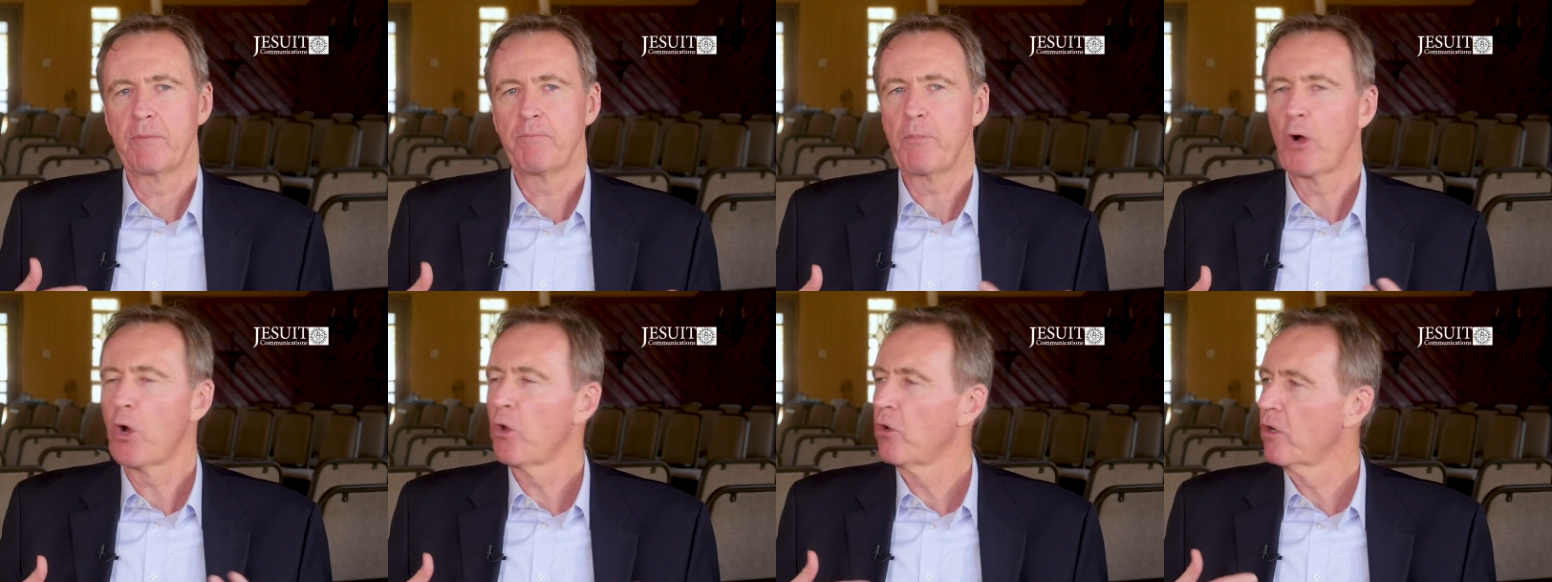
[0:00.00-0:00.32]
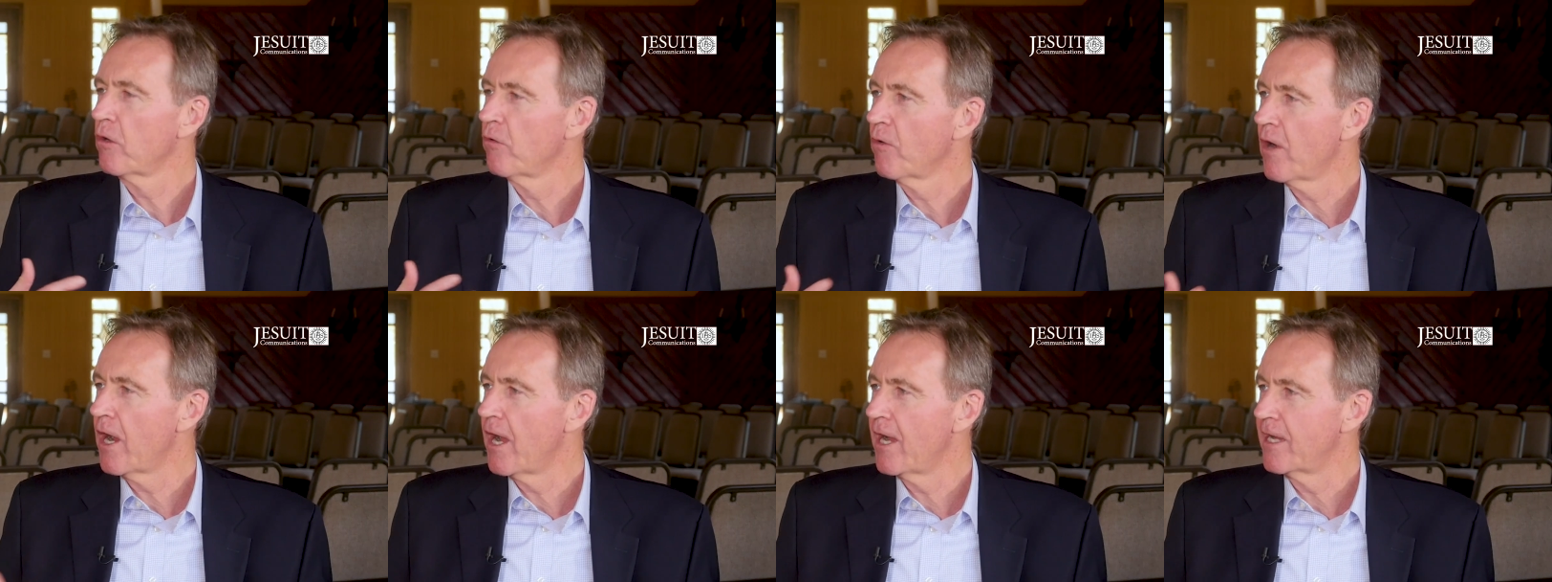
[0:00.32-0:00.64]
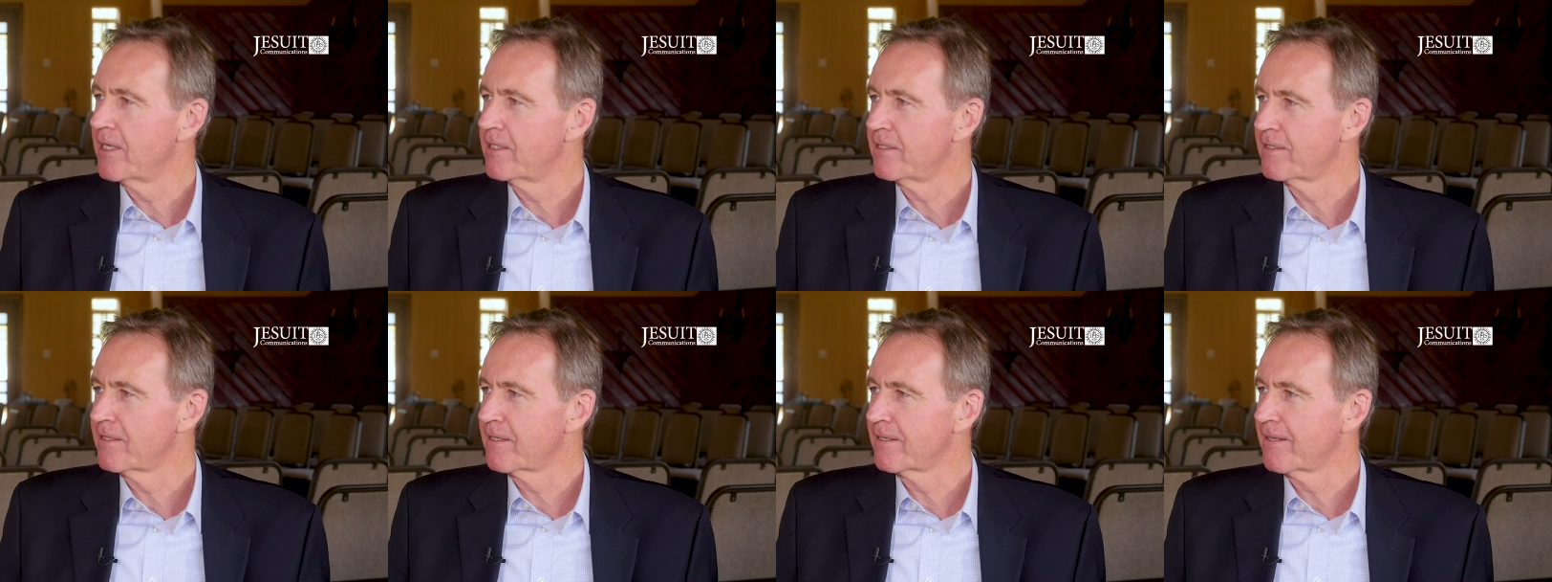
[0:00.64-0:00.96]

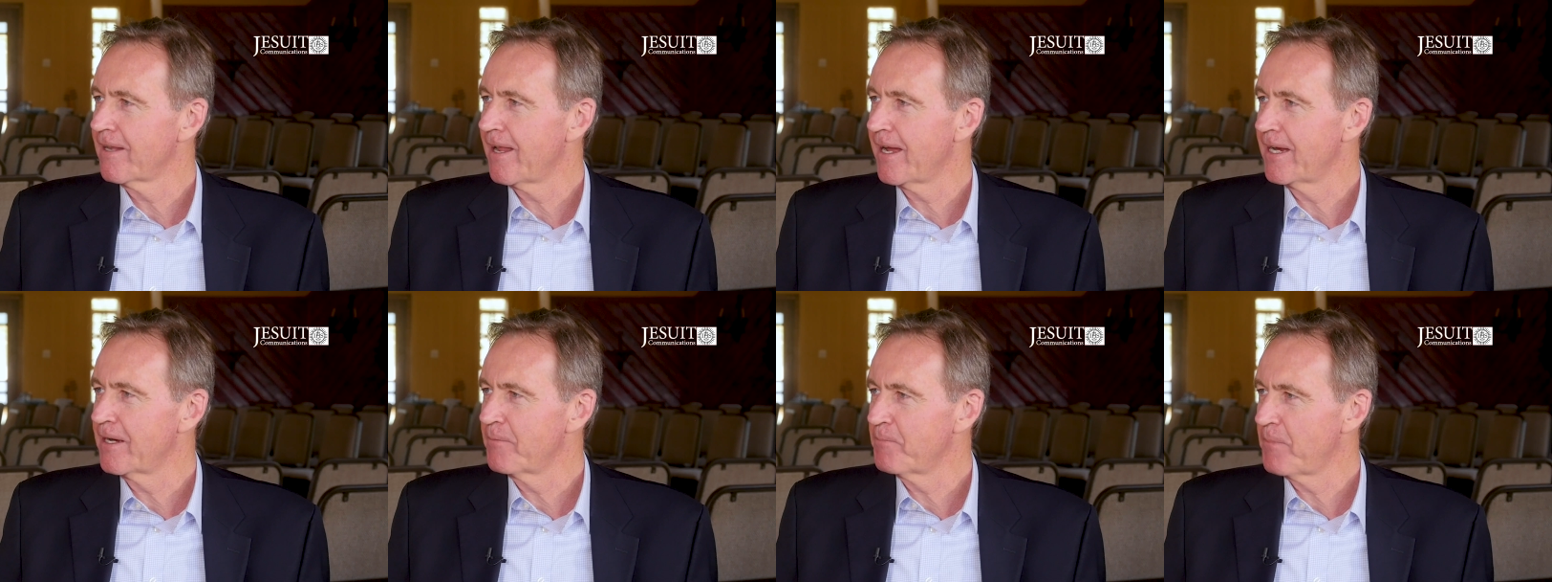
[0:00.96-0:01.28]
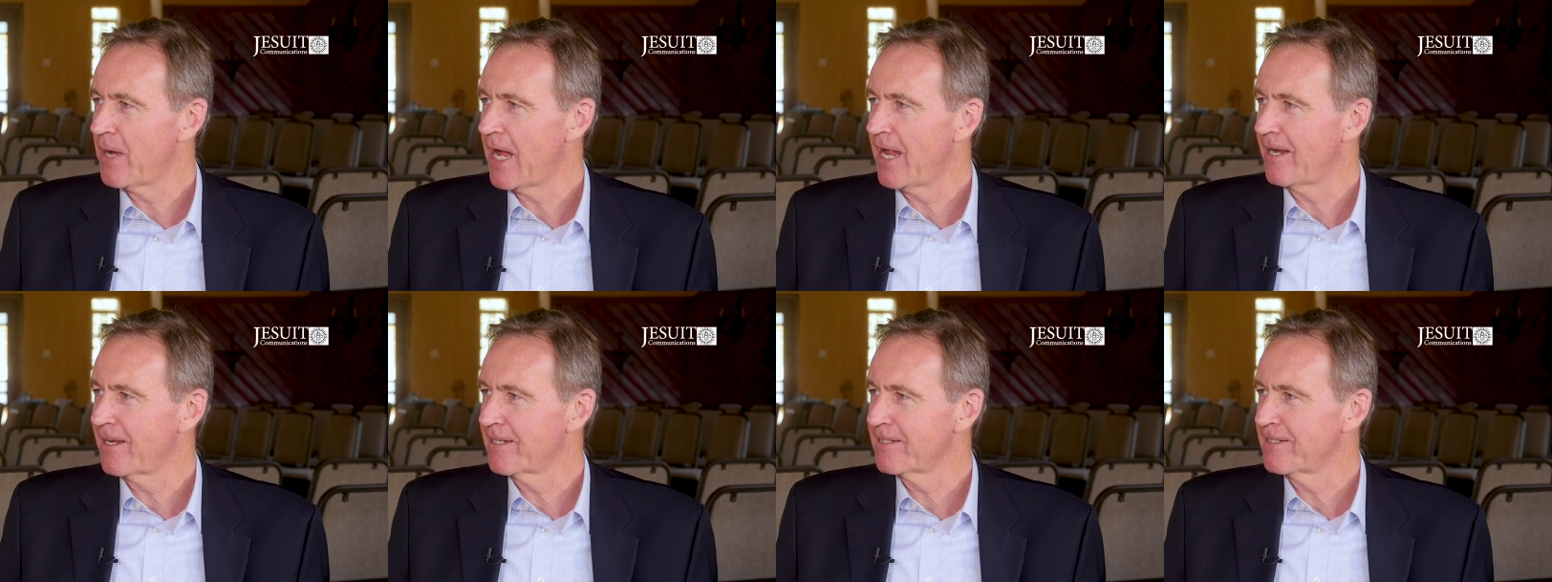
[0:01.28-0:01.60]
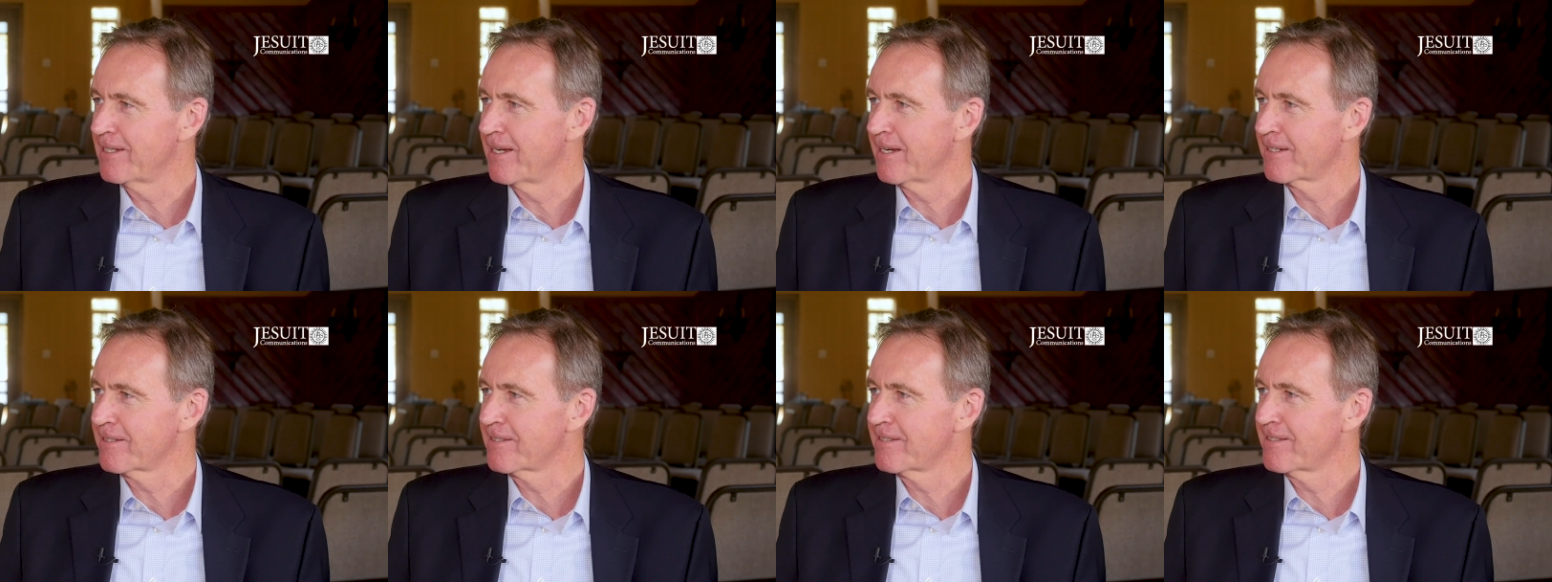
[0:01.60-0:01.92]
polarized, like
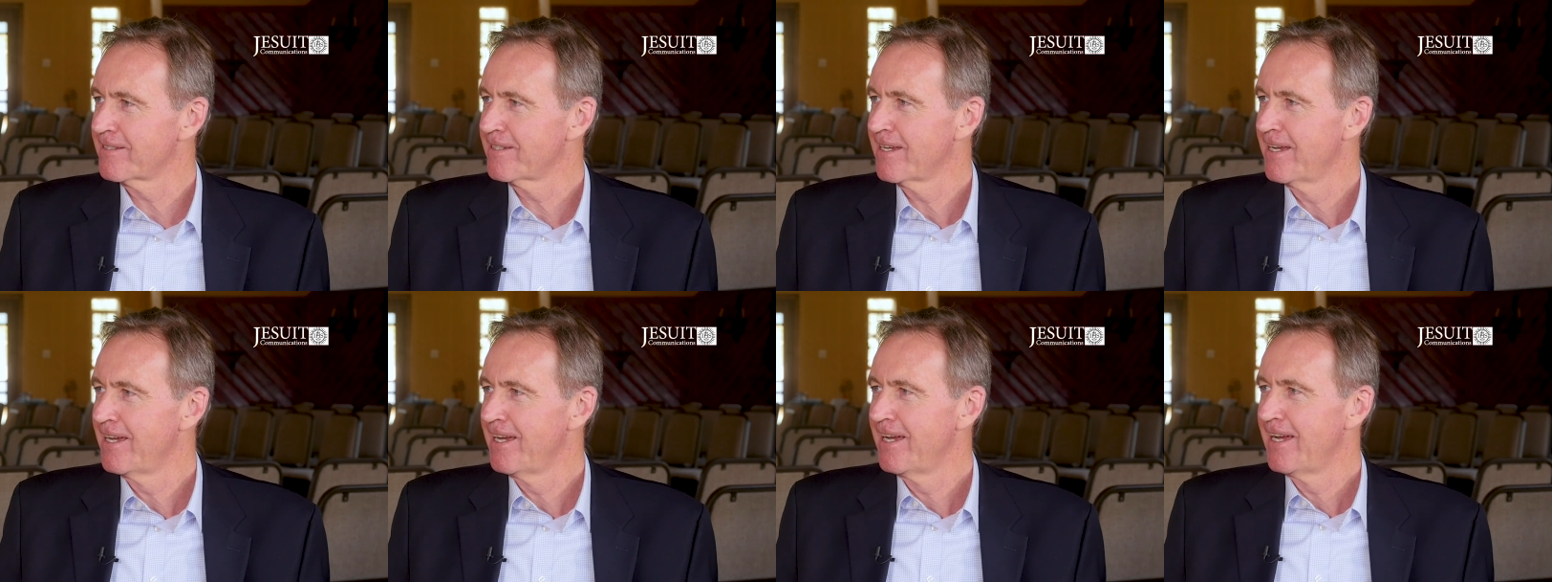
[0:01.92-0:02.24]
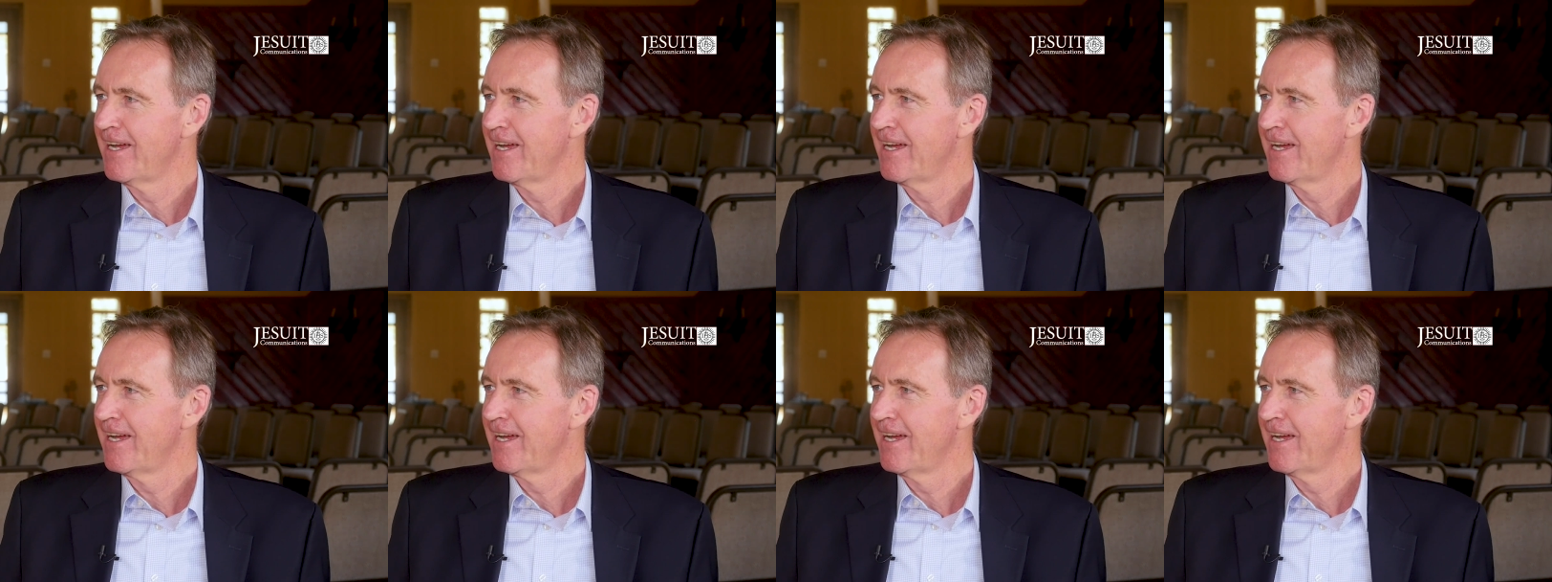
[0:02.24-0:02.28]
politics.